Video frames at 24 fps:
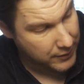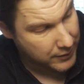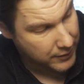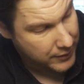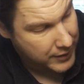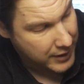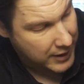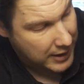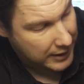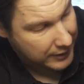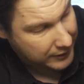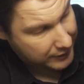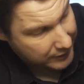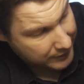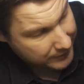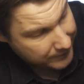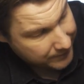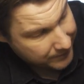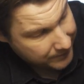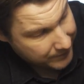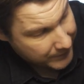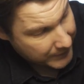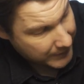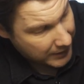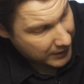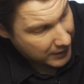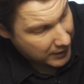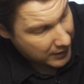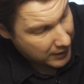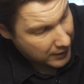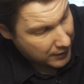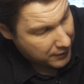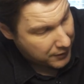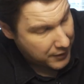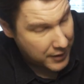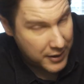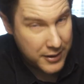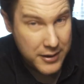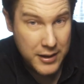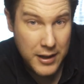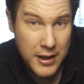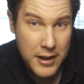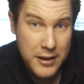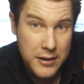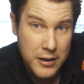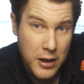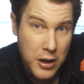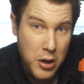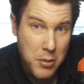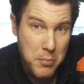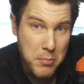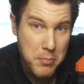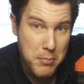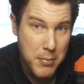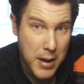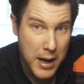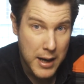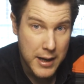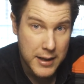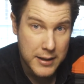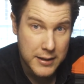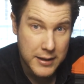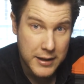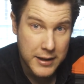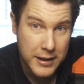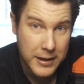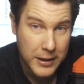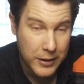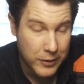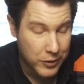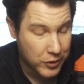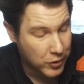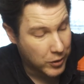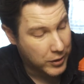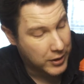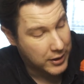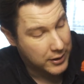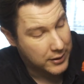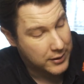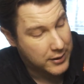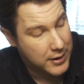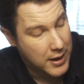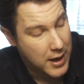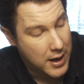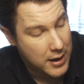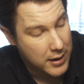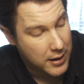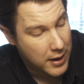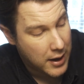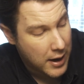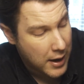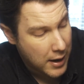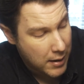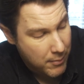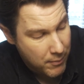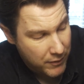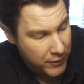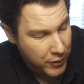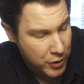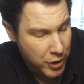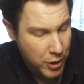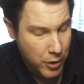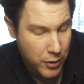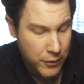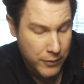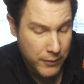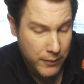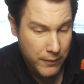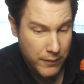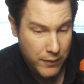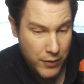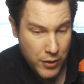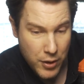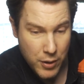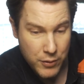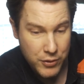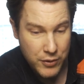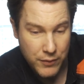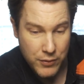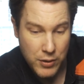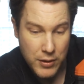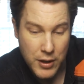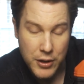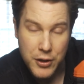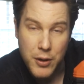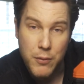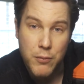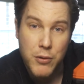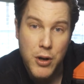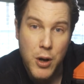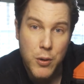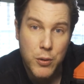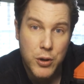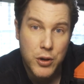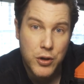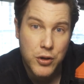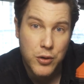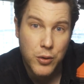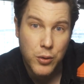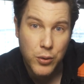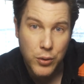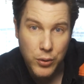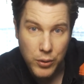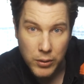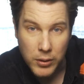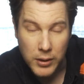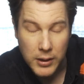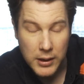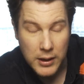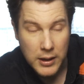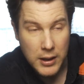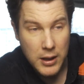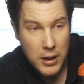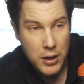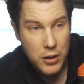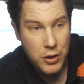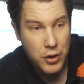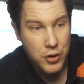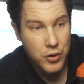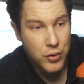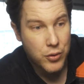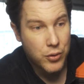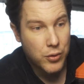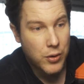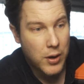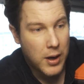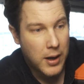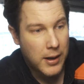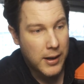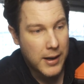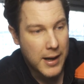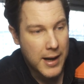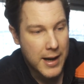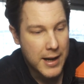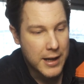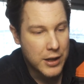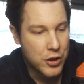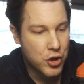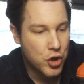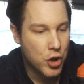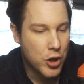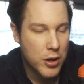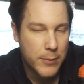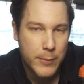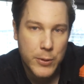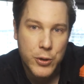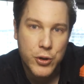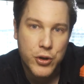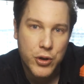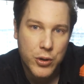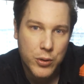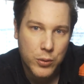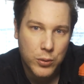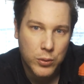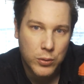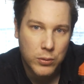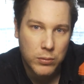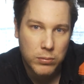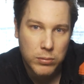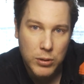this. This is an amazing socket set. For those of you that don't know Gedore, Gedore are a German tool